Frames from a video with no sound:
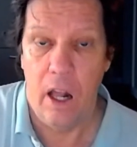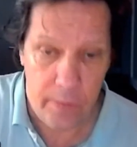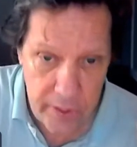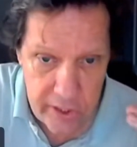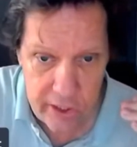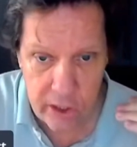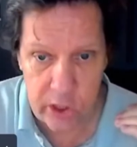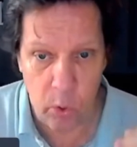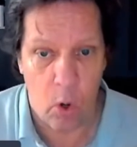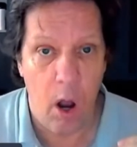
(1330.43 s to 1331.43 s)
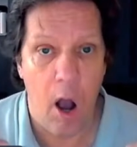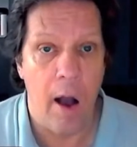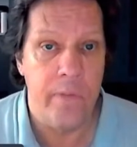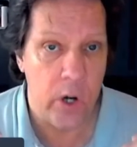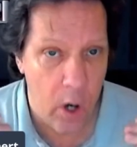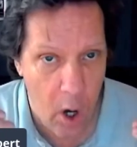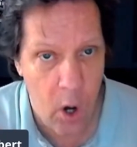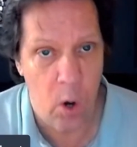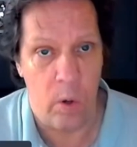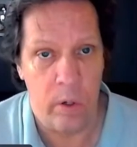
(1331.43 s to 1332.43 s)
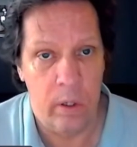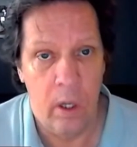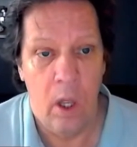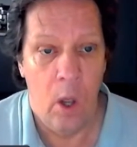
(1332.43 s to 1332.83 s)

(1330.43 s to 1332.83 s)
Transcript: This is a store of your own